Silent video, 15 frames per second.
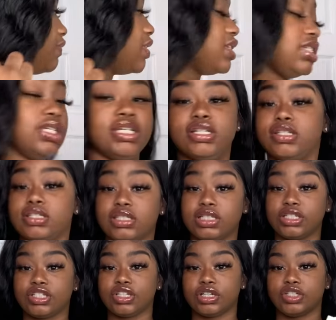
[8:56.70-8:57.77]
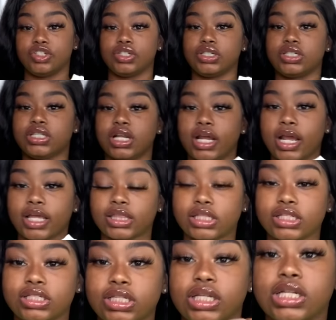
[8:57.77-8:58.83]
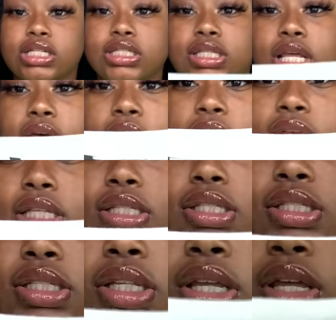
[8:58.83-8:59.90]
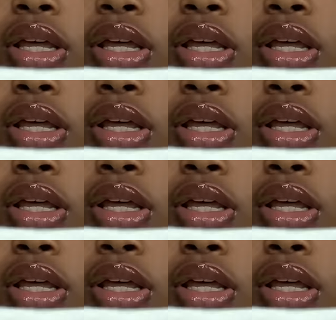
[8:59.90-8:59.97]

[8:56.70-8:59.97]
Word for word: this is a t-shirt dress, and I got this in a size